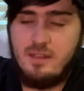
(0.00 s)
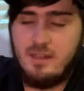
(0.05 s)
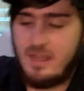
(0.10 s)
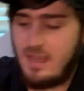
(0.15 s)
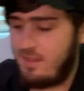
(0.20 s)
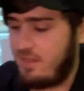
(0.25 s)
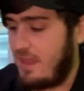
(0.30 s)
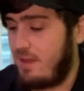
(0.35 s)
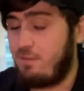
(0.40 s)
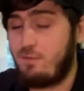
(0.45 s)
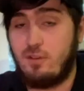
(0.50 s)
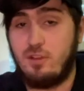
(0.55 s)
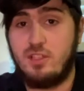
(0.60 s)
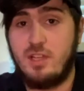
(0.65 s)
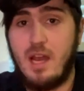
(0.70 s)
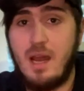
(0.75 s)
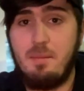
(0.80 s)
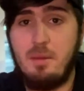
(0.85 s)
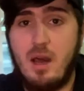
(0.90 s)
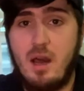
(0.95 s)
And then for
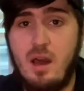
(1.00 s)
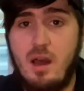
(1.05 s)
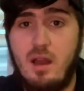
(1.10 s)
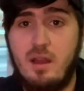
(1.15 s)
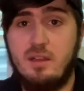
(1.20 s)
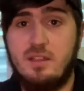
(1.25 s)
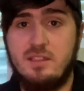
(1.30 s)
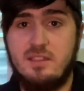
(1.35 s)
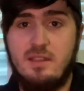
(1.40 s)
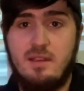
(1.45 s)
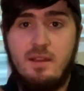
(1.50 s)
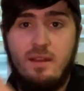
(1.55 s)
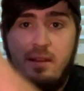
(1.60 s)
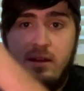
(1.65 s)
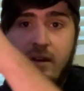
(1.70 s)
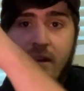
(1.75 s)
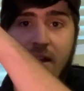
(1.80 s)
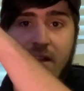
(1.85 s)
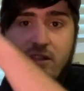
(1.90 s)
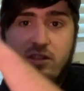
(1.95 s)
tomahawks,
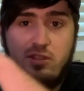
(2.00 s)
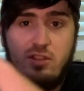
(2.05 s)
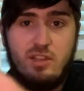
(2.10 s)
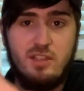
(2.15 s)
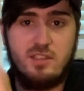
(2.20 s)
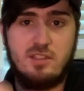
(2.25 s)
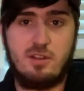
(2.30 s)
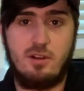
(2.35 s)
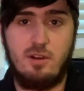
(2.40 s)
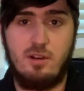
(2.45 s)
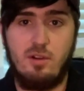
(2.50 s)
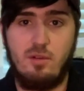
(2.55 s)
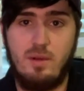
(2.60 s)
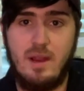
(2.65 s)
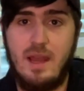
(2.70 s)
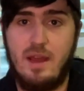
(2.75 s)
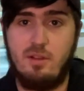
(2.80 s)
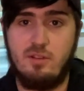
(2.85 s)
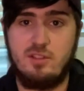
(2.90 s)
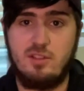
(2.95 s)
it's just turn
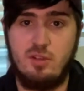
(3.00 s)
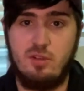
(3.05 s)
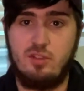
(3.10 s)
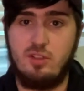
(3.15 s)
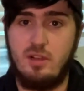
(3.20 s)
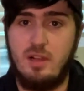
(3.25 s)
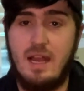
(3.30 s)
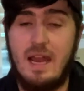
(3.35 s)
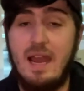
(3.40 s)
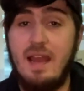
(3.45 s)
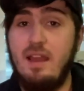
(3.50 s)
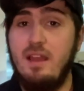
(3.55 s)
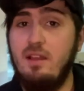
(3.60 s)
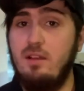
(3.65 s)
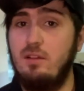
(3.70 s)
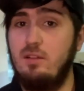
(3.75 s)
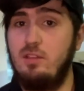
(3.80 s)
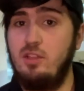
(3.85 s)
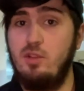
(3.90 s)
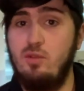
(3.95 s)
around. So I
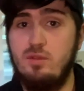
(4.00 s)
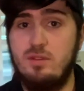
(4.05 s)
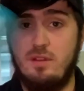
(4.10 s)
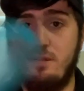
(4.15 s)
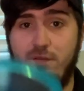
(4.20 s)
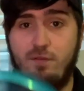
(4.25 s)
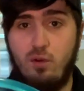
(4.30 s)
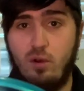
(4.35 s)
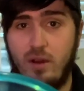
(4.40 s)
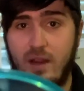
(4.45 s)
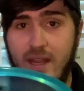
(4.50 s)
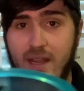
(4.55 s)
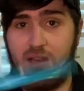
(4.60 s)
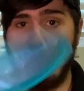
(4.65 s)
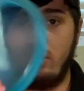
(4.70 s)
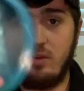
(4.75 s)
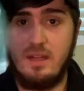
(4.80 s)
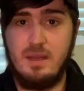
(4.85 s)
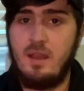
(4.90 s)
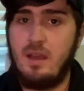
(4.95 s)
used a forehand
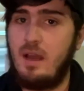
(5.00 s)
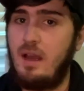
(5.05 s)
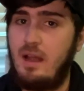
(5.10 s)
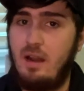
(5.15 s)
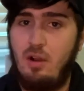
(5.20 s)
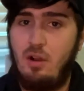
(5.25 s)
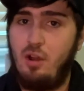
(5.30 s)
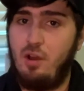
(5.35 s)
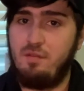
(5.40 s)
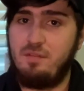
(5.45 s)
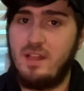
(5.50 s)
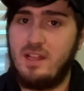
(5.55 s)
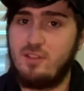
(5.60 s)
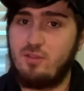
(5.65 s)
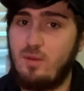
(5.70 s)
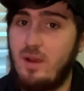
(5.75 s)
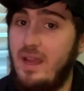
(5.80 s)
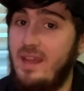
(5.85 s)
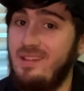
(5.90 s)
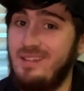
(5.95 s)
grip. I don't know if
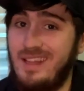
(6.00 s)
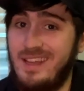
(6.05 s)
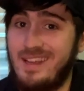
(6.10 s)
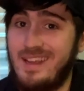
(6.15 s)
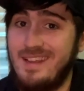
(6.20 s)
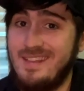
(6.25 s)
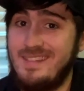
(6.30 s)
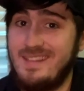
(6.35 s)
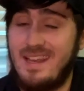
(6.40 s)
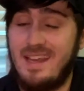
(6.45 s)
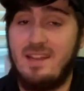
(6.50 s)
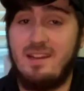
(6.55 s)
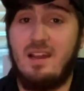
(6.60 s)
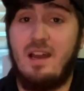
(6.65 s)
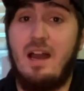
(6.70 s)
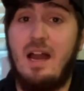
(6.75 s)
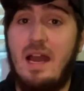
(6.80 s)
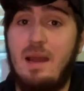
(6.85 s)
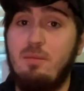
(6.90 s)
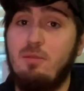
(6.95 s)
that's right. Like I said,
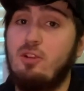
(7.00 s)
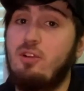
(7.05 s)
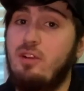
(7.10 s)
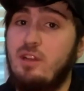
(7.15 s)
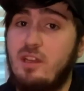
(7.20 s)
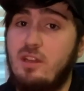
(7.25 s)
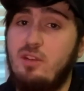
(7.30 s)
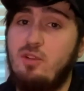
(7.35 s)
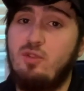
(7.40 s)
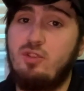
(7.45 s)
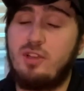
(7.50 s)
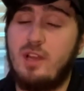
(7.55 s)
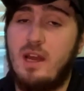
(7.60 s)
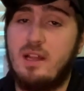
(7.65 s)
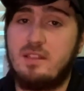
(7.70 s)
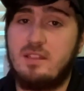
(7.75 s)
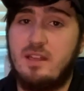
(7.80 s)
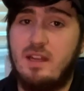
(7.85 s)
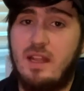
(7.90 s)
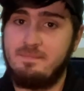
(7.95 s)
I'm learning a new
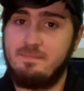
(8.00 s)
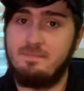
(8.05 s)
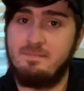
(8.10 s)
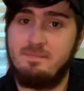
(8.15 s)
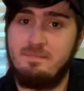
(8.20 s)
shot today.